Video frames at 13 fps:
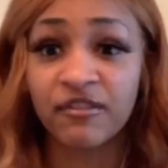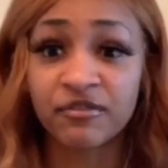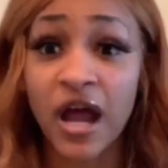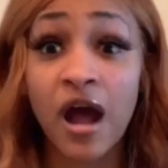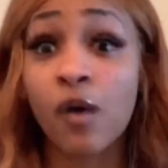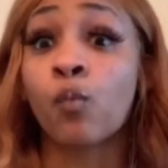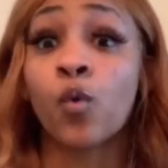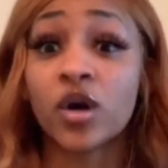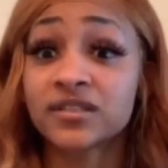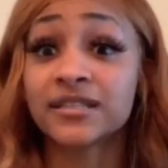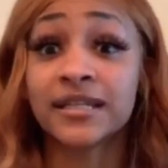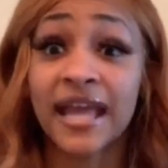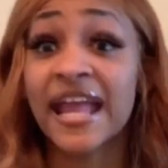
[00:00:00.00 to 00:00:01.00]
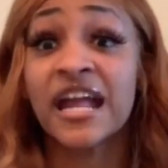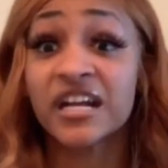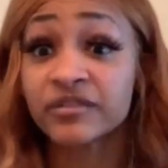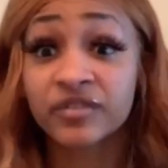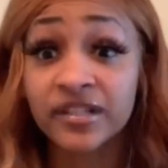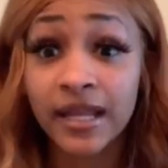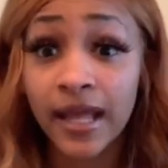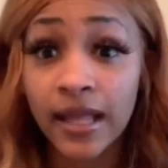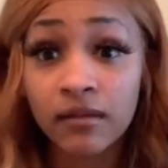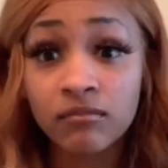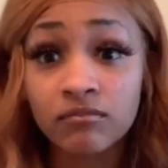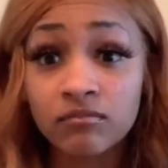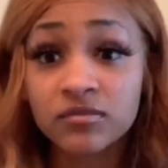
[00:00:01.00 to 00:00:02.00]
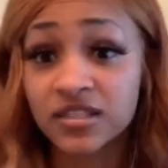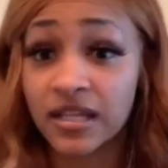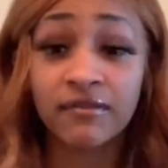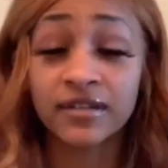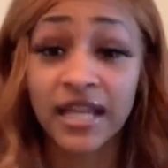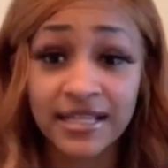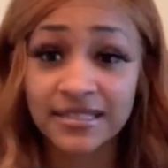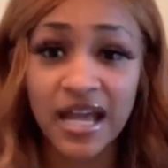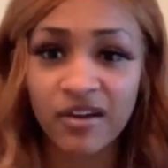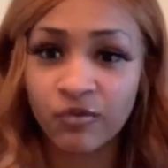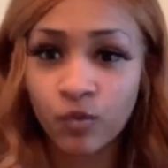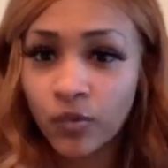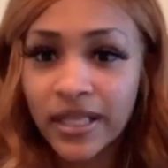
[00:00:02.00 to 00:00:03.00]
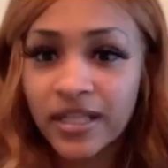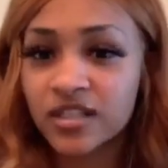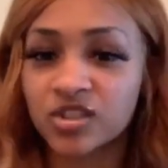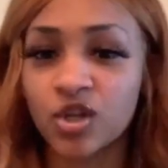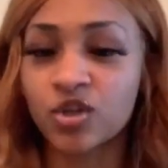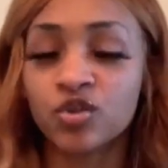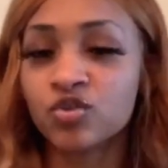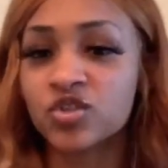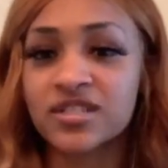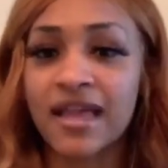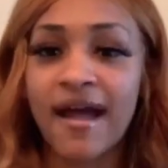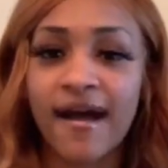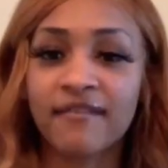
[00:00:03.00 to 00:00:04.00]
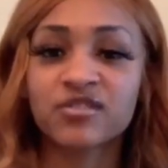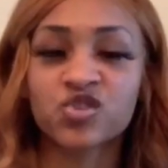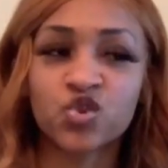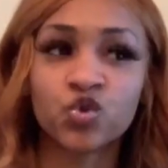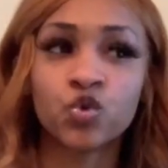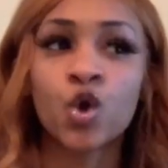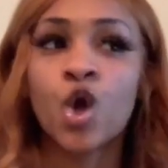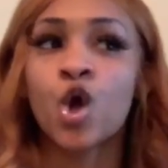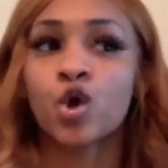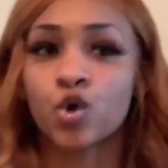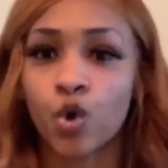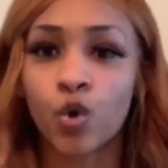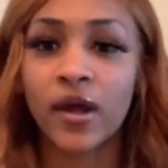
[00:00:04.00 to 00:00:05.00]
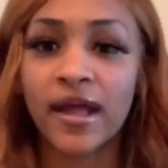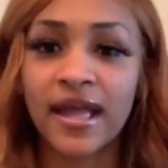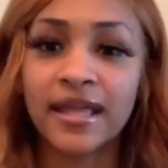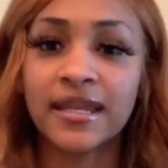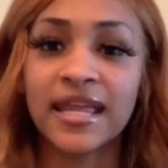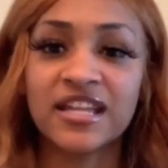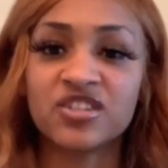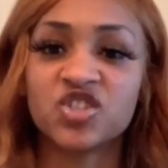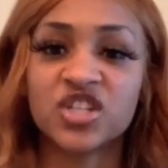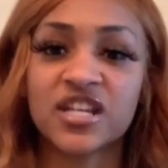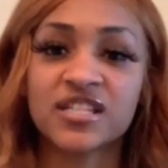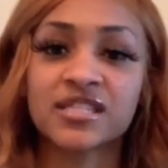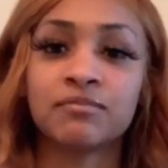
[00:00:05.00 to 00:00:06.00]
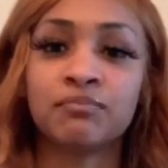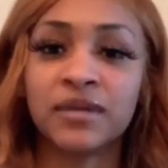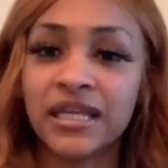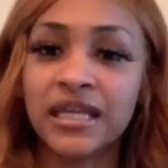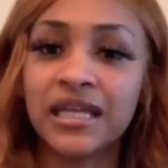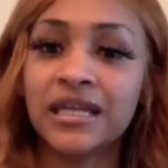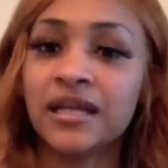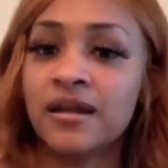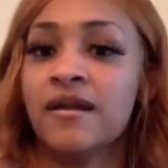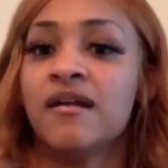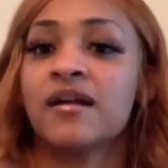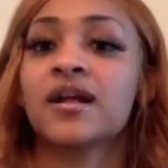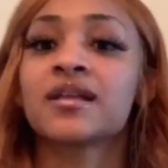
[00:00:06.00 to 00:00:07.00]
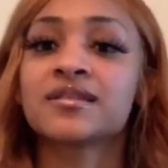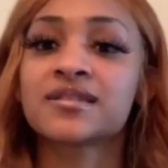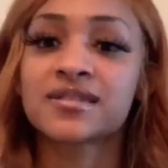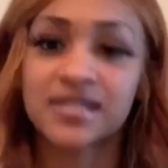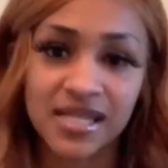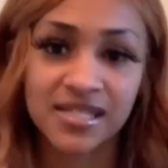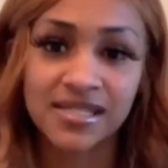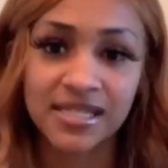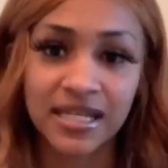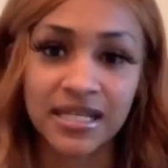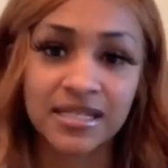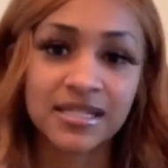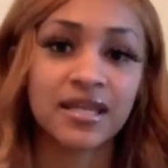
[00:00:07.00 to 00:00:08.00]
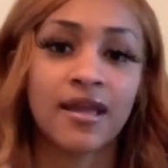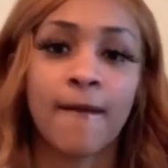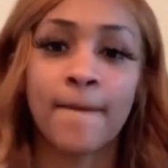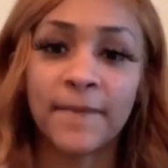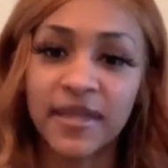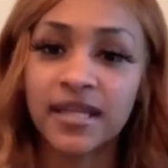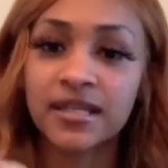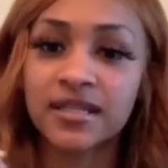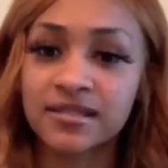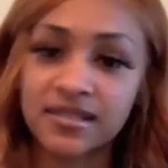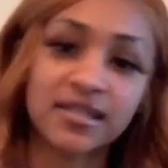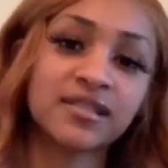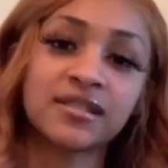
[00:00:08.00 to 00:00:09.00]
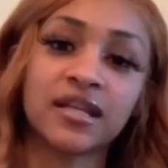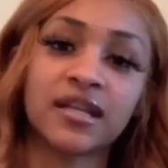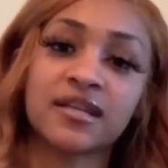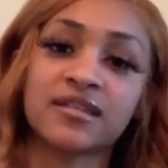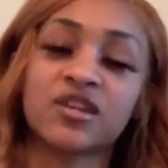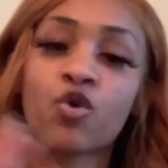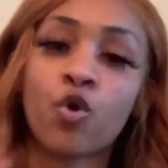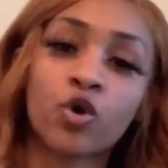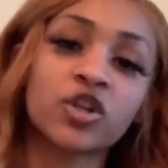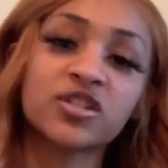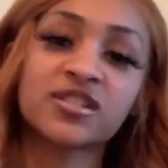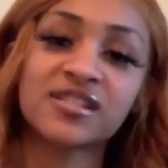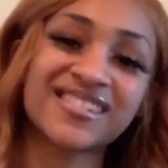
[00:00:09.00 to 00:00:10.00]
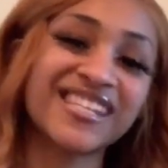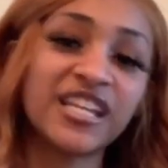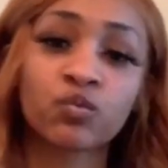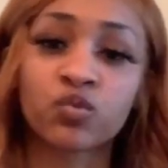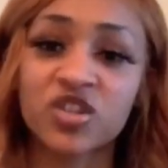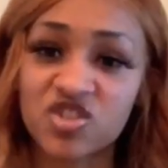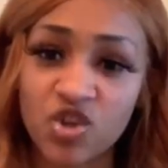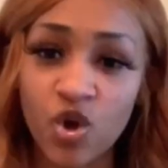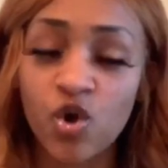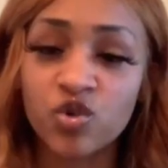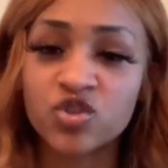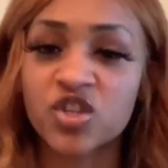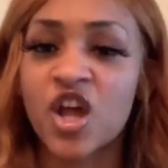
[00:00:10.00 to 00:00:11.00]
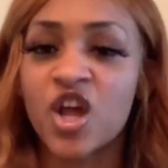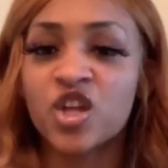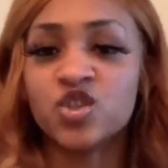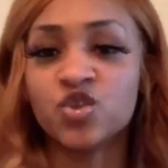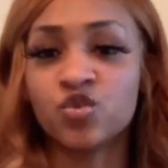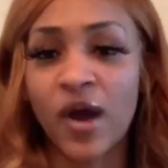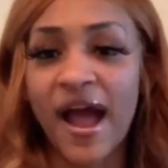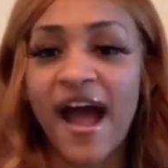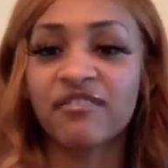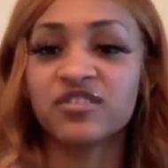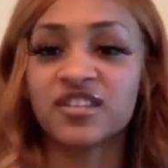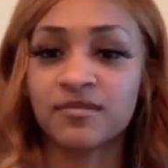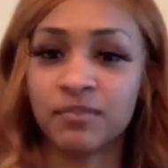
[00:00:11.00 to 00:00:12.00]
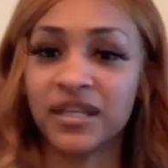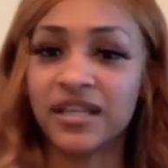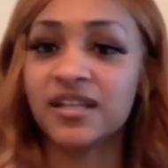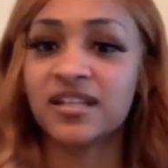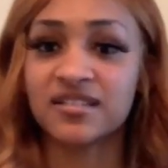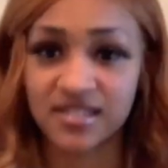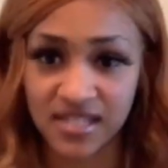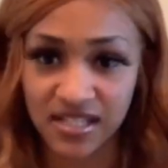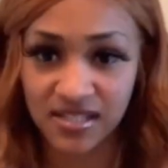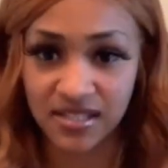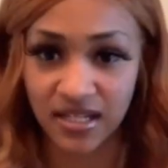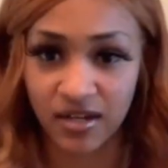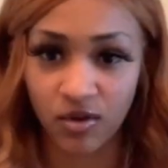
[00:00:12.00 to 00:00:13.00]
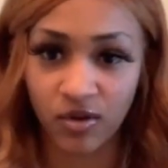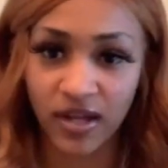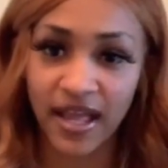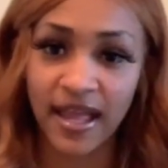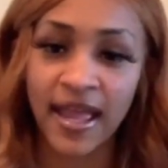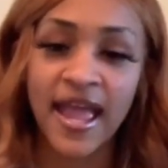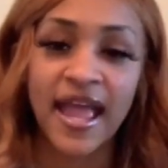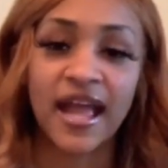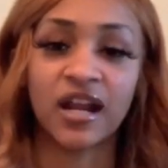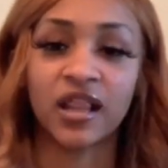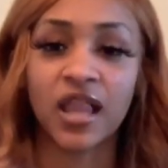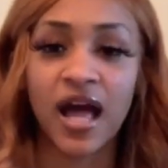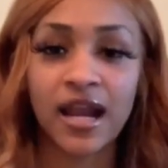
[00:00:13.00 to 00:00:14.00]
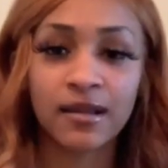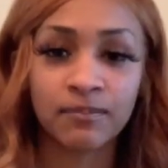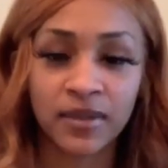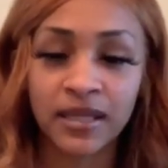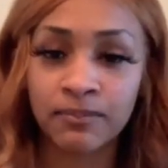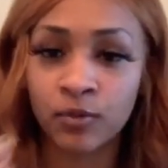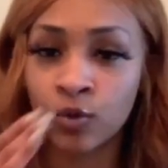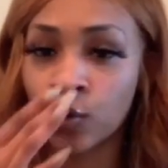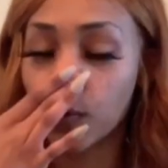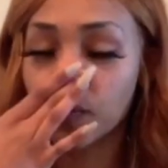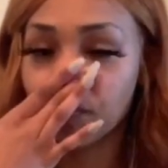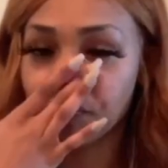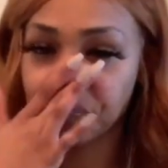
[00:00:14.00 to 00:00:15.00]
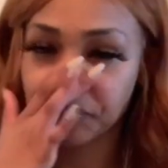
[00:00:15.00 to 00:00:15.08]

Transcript: not once a day, every day, 7 days out of a week. So you just have to go ahead and just be consistent. Be consistent, because in order to see results, you have to be consistent, okay? And a lot of people